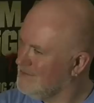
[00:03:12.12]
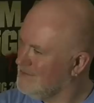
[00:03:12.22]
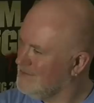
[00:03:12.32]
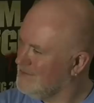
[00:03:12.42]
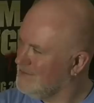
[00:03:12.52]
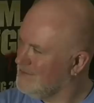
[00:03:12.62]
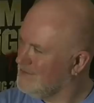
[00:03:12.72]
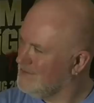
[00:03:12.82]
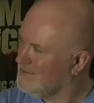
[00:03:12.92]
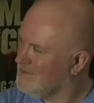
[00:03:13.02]

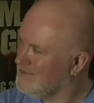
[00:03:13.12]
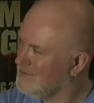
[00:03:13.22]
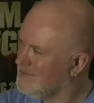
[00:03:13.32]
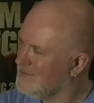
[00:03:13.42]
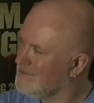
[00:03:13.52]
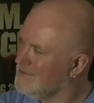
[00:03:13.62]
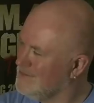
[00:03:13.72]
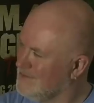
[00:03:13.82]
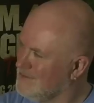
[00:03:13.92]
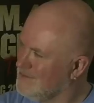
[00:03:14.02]

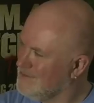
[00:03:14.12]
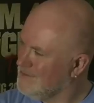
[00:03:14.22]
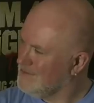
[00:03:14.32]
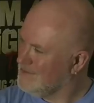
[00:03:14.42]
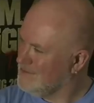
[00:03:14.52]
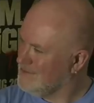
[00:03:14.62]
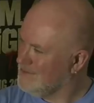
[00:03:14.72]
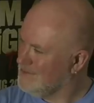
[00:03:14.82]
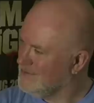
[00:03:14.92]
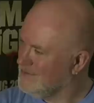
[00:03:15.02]

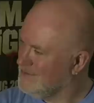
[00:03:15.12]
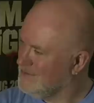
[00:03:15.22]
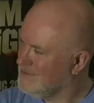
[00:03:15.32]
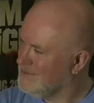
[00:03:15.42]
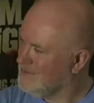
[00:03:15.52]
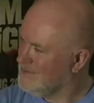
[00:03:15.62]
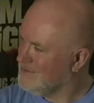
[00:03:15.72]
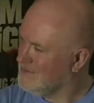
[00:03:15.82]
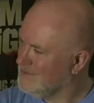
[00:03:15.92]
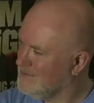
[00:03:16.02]

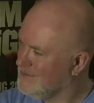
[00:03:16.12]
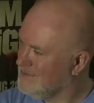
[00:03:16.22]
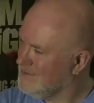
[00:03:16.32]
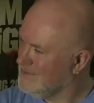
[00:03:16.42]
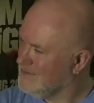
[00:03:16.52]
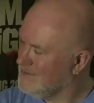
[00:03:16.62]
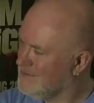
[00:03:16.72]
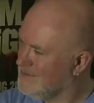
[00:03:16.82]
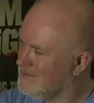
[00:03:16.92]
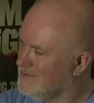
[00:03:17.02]

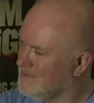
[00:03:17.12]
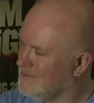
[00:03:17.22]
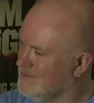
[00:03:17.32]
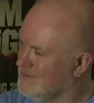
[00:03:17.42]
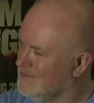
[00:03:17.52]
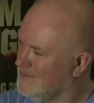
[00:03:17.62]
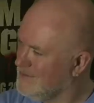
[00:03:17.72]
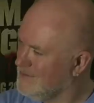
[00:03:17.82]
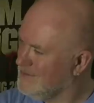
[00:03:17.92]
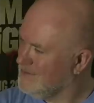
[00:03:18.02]

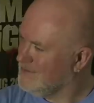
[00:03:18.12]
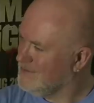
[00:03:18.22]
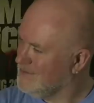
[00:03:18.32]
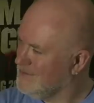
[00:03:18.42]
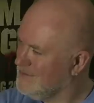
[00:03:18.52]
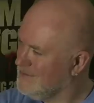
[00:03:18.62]
The person shown says nothing.